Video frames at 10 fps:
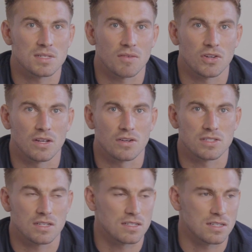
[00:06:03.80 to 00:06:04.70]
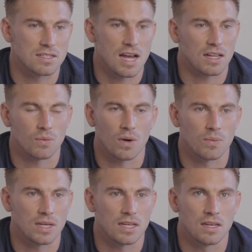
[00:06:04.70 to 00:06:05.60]
every year is exactly what
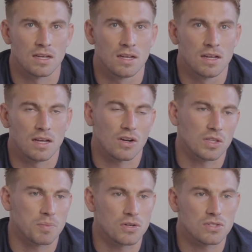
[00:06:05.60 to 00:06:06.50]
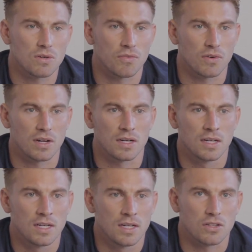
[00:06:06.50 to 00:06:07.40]
we need. And on the personal front,
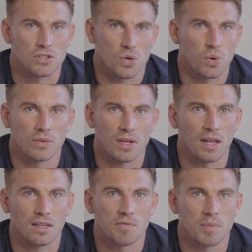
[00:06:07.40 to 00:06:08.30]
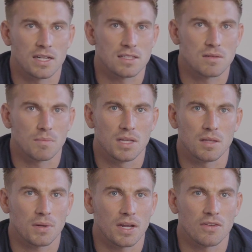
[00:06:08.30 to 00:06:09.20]
there's a quote that I live by. It's be the
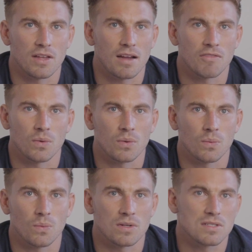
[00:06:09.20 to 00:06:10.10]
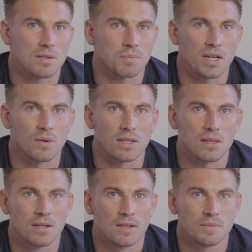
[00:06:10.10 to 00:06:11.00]
player that everyone wants to play with.
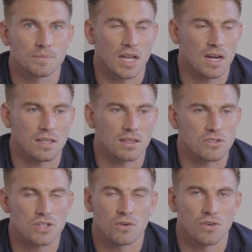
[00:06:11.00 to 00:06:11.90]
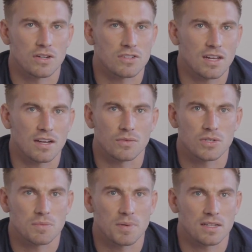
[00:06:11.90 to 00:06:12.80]
And I think there's no greater sign of
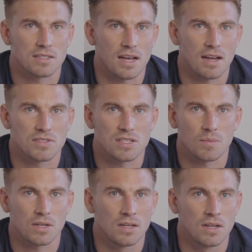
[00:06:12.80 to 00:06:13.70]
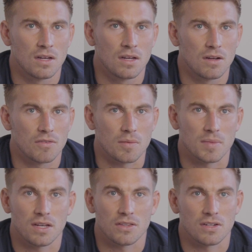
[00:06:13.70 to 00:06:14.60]
respect to have someone from
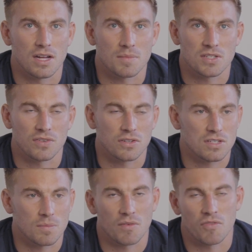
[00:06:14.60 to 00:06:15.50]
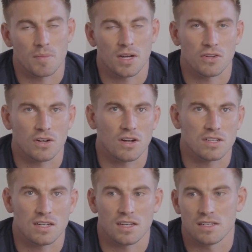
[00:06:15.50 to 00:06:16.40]
another hemisphere, someone from another
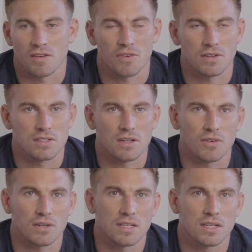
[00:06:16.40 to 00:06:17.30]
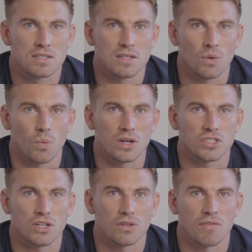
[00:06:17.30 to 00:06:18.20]
continent, different leagues, want to
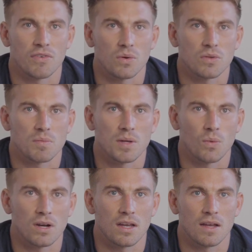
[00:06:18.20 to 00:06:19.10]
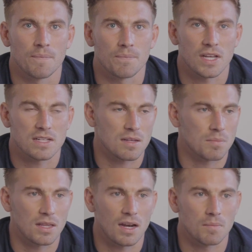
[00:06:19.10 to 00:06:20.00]
share the field with me one day. That's
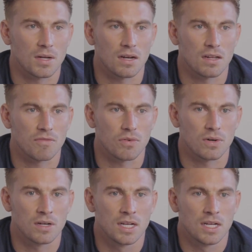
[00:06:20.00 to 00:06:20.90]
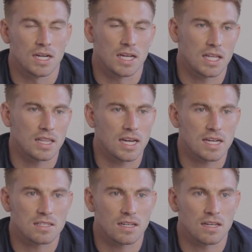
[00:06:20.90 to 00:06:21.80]
something that I'm gunning for. And then the
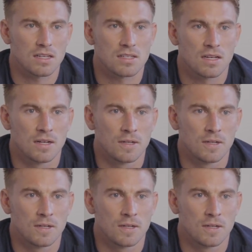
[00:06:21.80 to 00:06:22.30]
next thing is